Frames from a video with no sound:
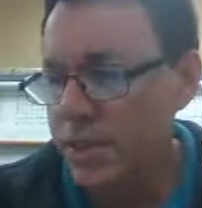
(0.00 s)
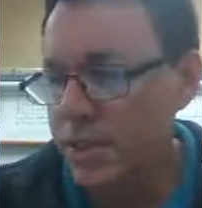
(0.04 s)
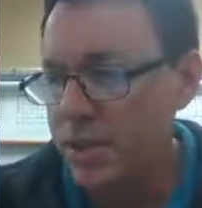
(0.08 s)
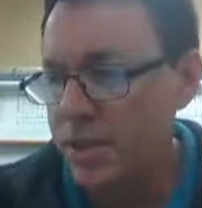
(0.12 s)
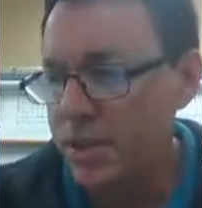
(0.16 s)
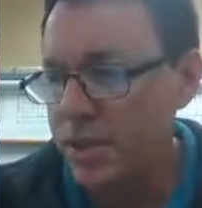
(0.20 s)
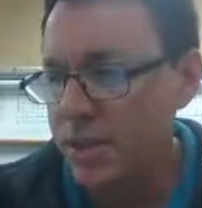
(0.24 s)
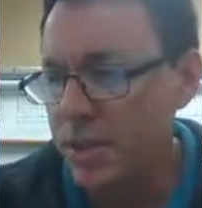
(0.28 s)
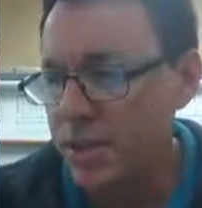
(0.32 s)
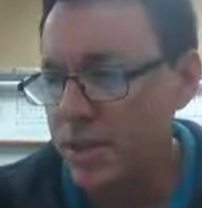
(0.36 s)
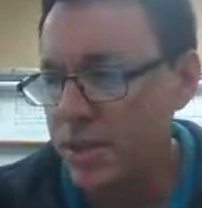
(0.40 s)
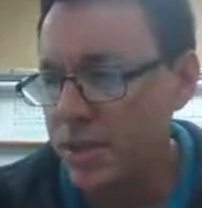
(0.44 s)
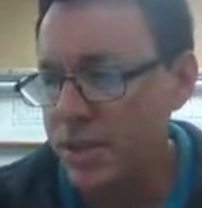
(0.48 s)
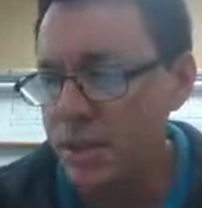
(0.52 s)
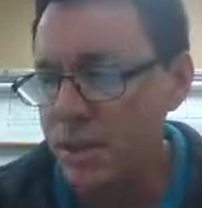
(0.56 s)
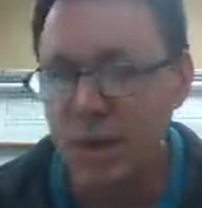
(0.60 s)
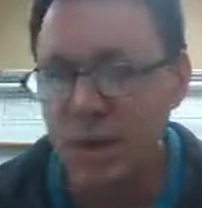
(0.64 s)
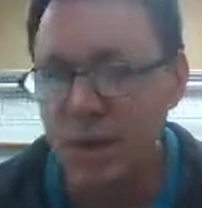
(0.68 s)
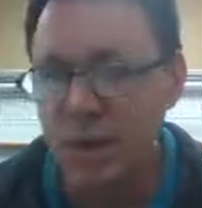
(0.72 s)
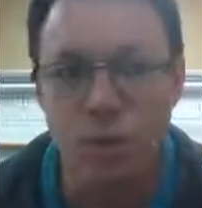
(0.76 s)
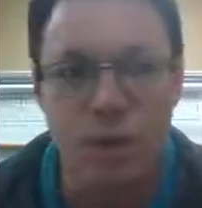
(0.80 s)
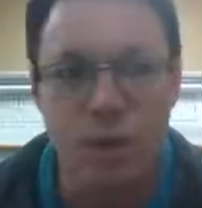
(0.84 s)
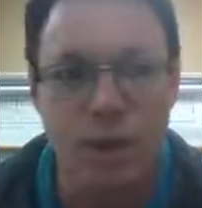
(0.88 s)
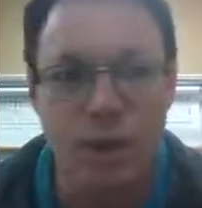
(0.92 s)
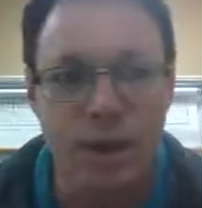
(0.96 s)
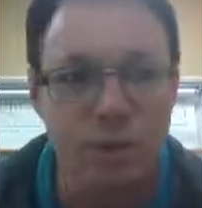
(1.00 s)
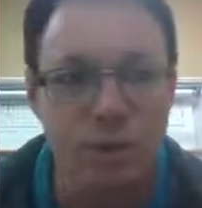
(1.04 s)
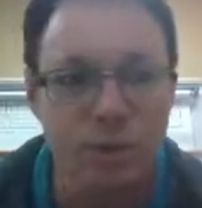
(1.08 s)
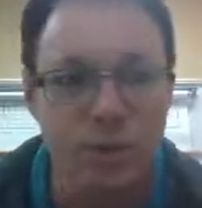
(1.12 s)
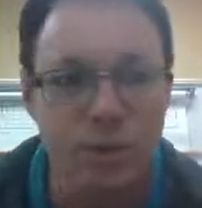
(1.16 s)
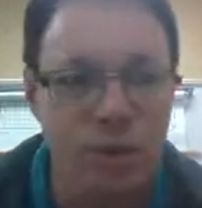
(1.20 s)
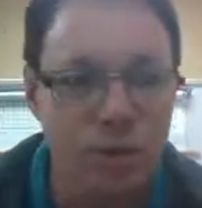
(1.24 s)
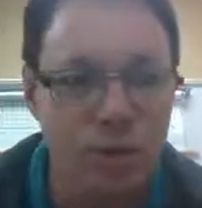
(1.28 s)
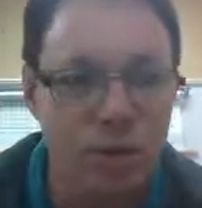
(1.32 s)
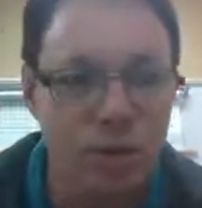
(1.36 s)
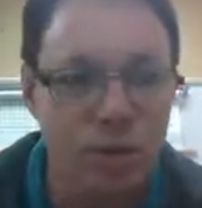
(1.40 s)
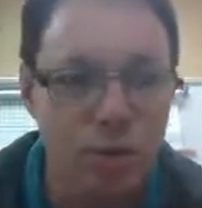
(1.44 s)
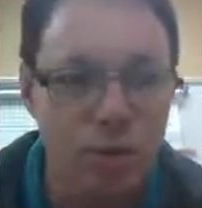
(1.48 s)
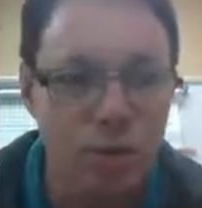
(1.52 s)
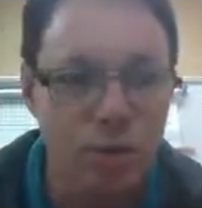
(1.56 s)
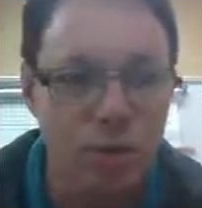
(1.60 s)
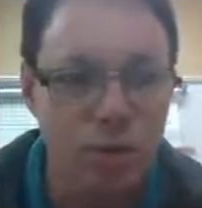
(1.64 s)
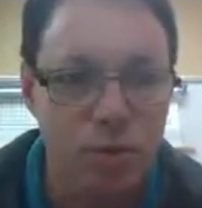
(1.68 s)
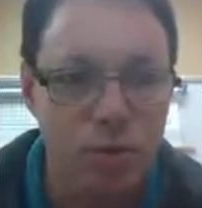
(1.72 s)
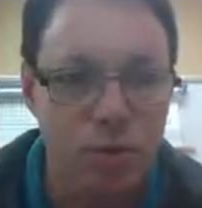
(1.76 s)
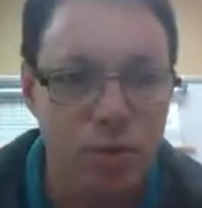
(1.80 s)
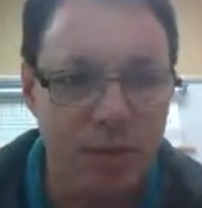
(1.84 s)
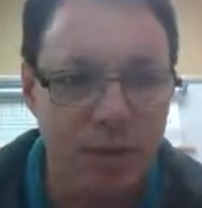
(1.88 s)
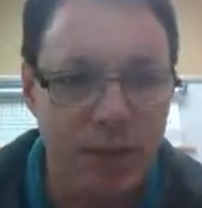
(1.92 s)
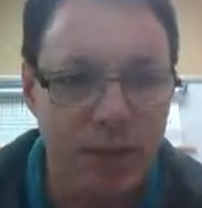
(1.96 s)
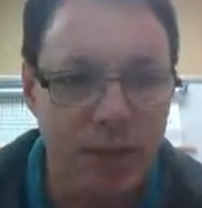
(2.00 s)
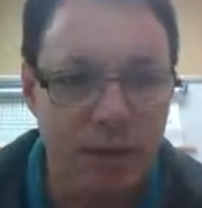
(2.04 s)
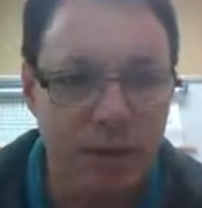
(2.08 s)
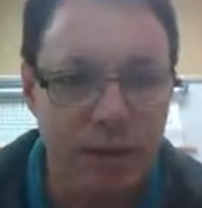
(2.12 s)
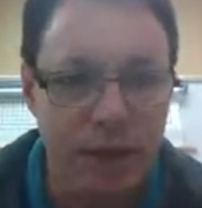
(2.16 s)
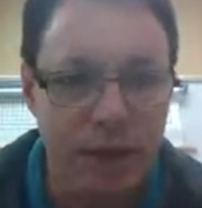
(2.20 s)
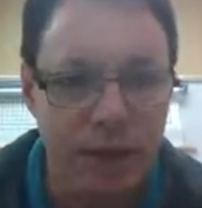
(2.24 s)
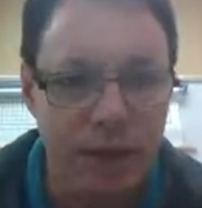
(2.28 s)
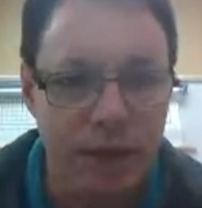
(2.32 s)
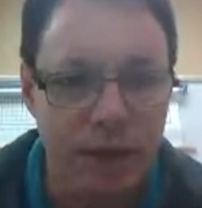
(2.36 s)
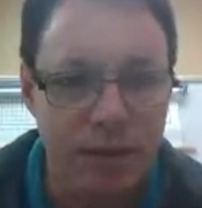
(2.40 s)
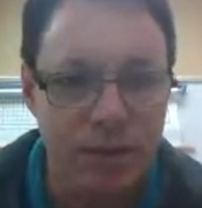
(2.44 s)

C and D, why don't you try that?